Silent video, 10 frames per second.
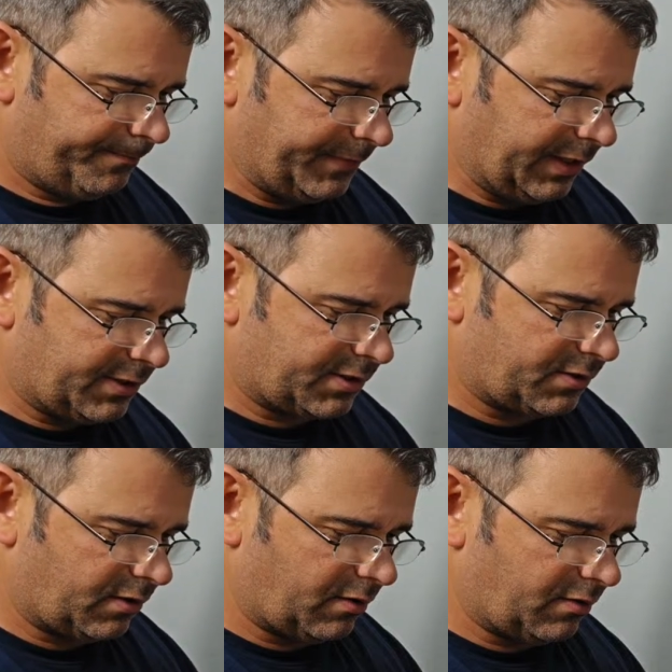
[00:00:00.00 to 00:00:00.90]

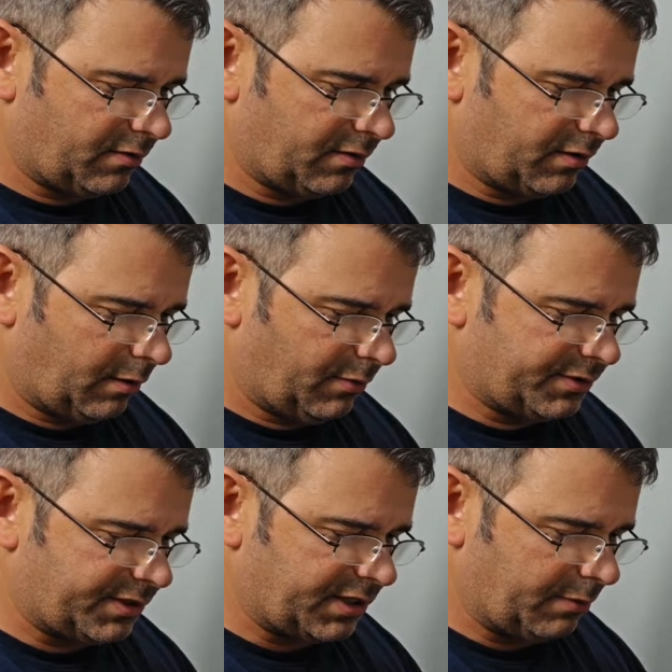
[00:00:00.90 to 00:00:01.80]
It's almost
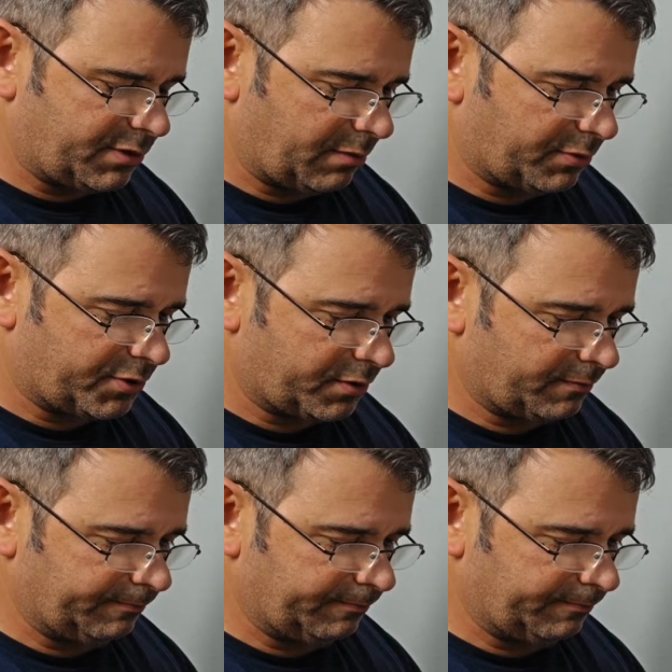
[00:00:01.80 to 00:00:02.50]
the same temperature.